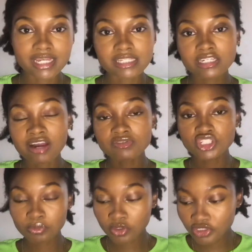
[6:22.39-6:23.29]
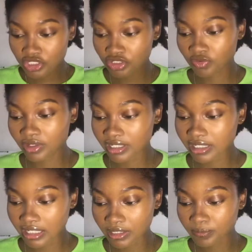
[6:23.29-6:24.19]
You have to deep condition
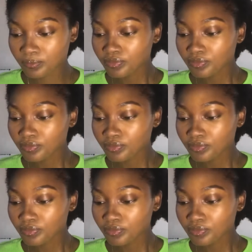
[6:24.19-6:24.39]
regularly. So